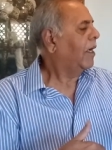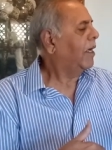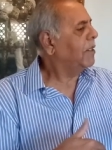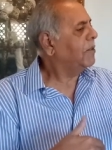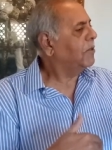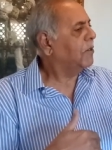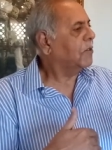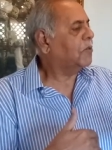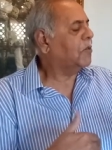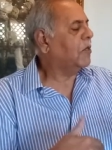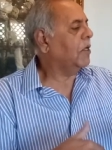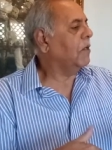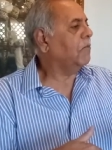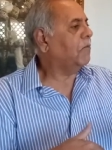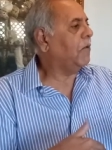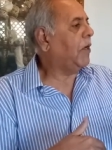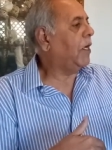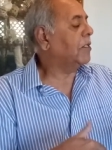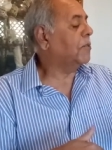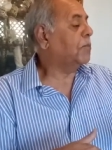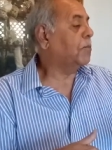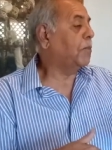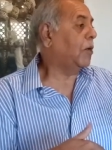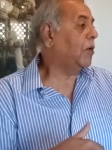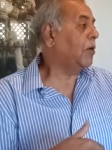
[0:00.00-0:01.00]
And the three
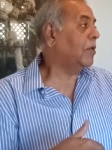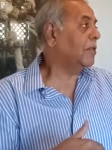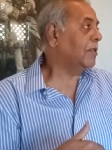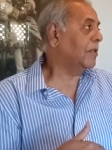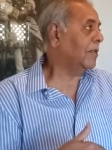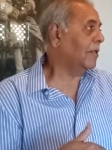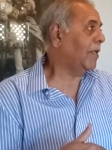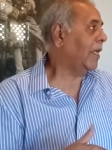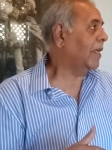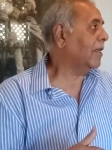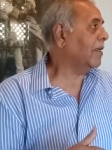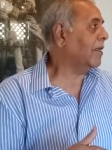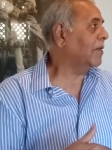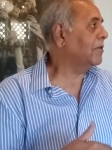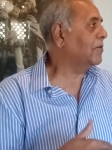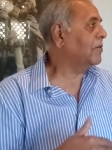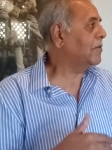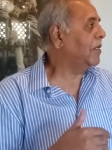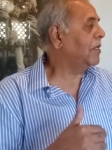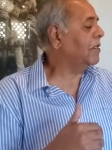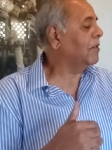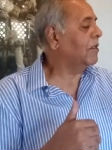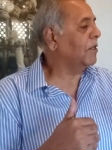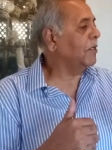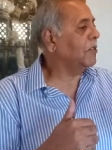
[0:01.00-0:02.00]
fast bowlers, and like I
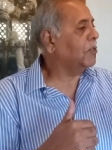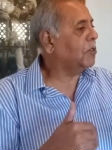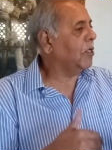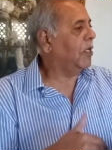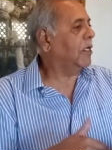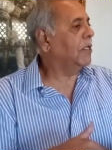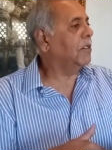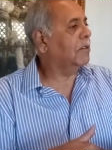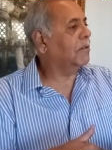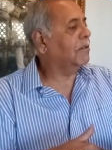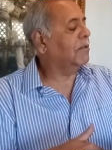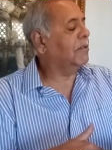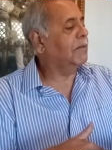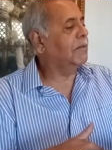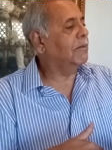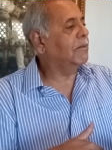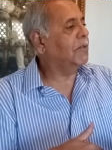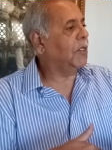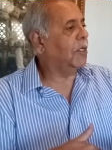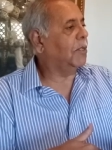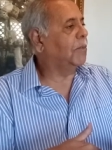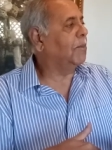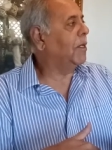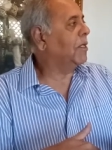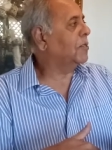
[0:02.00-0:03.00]
said, Ishant
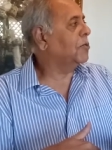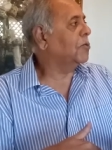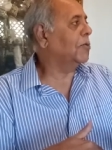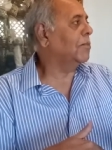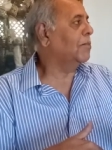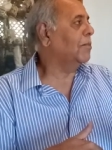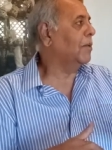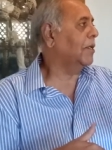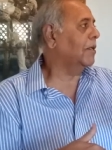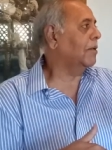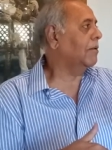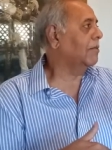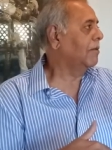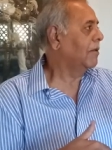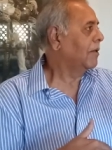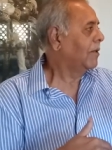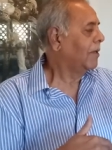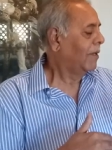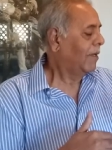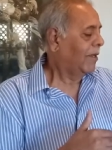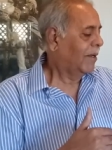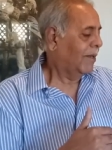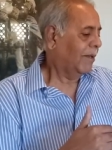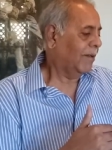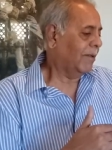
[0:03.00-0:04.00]
Sharma should be
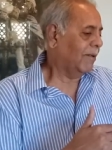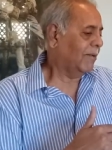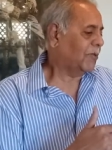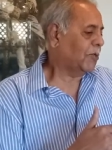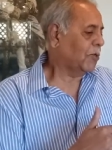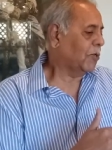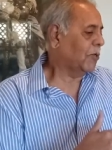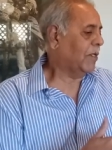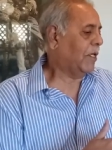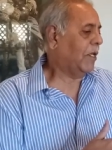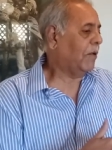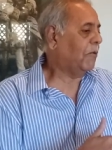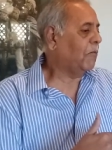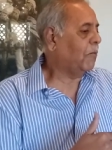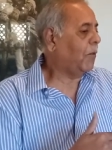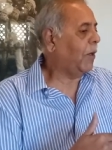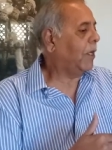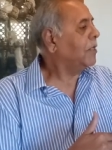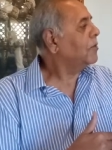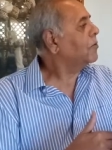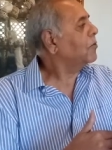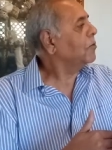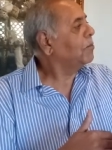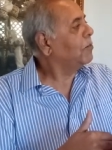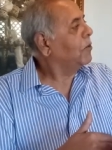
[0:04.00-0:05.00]
should give
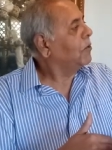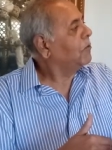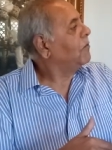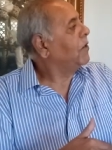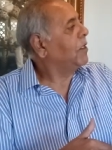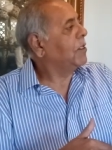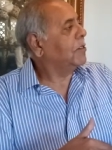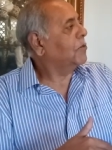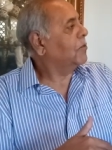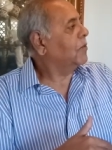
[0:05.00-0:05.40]
way to Bhuvneshwar.